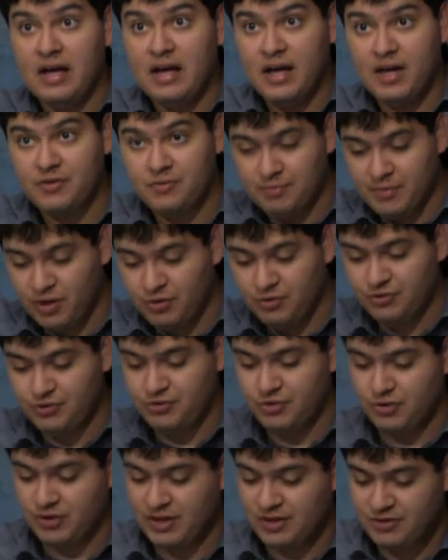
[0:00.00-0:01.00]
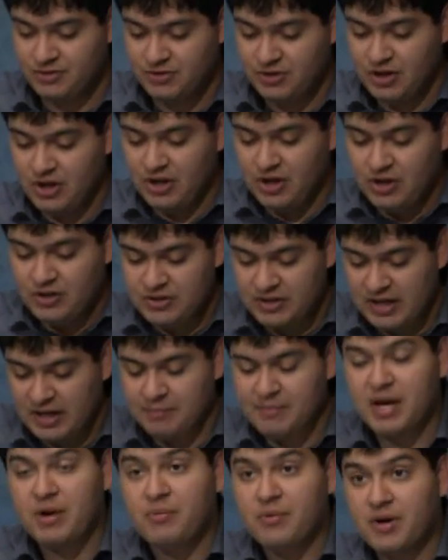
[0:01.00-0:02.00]
as most students to get
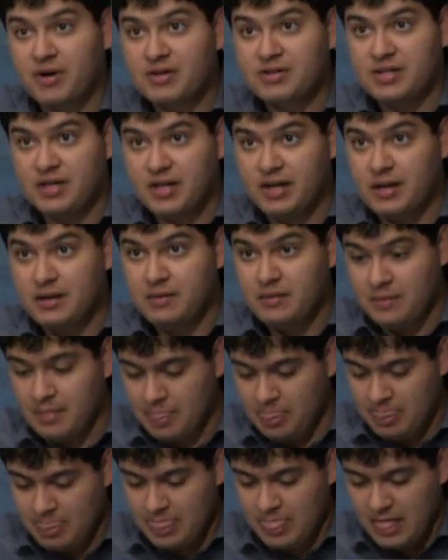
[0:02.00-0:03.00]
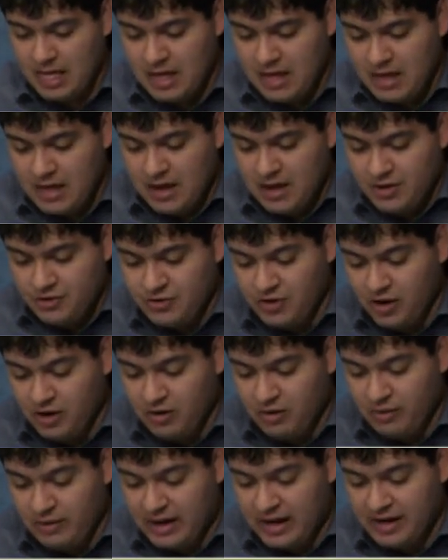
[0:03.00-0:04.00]
my work done.
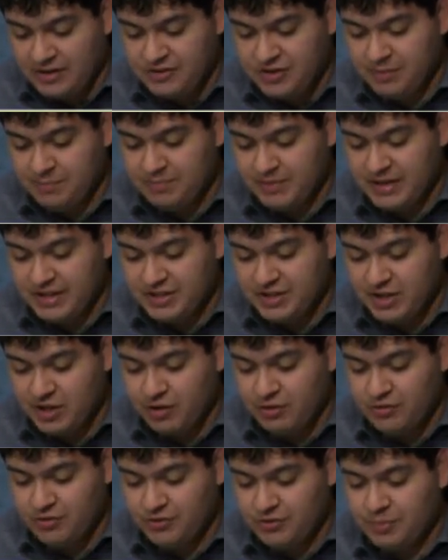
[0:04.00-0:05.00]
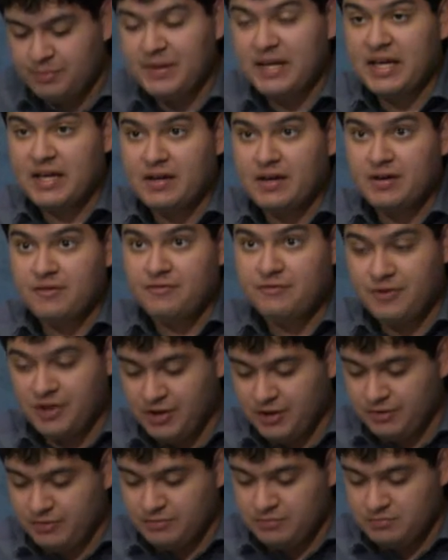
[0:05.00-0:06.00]
So I simply chose to be in a
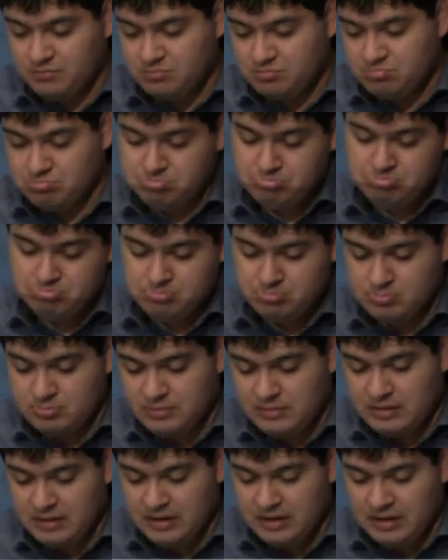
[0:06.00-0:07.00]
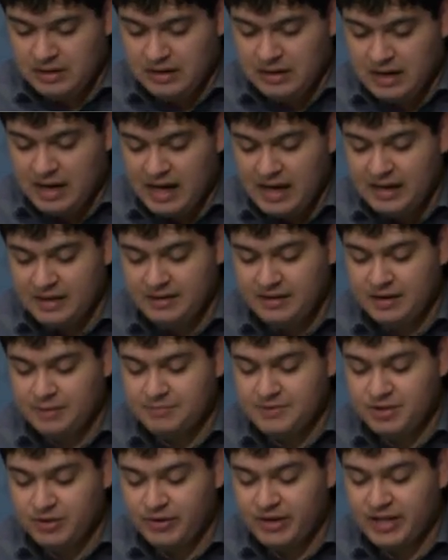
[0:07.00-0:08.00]
few. I ended
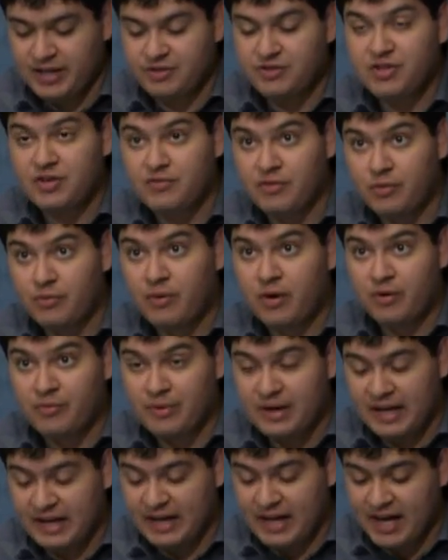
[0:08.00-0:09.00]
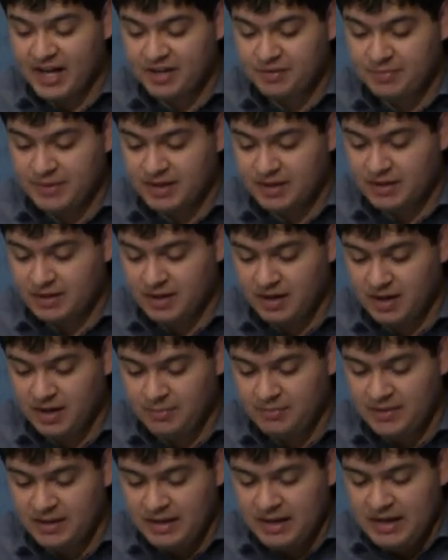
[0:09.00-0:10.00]
up joining a Civil War reenactment
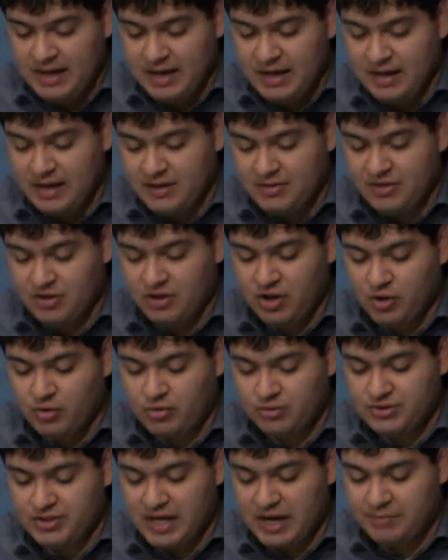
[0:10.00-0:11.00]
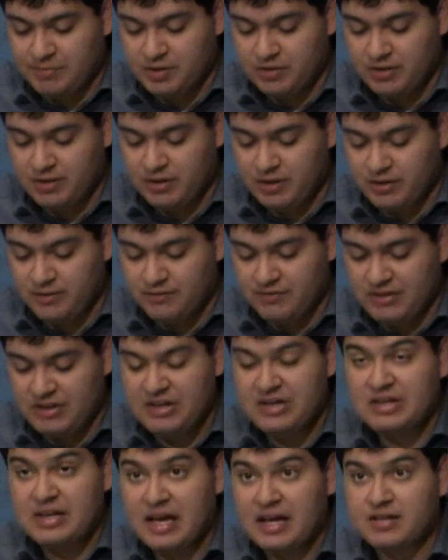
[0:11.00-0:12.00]
club and the local chapter of
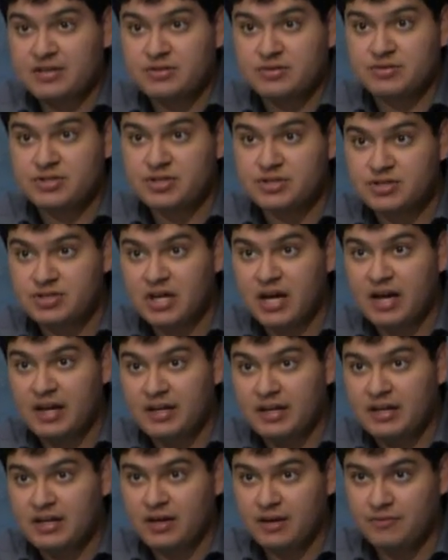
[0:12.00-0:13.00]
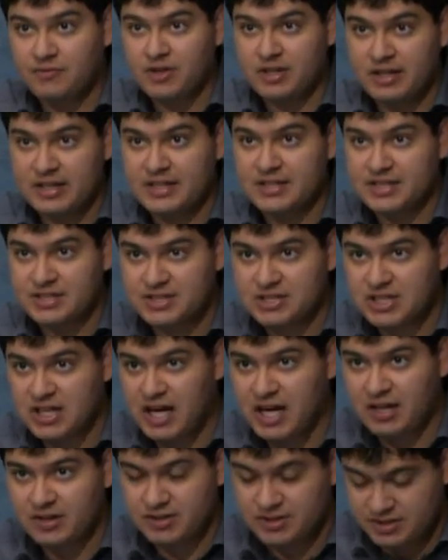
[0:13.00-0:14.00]
the National Society of Collegiate
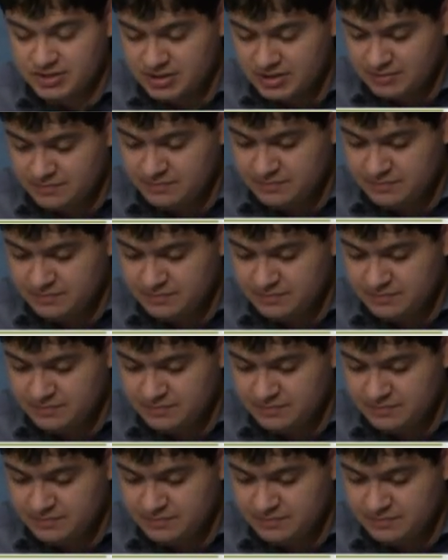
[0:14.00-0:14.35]
Scholars,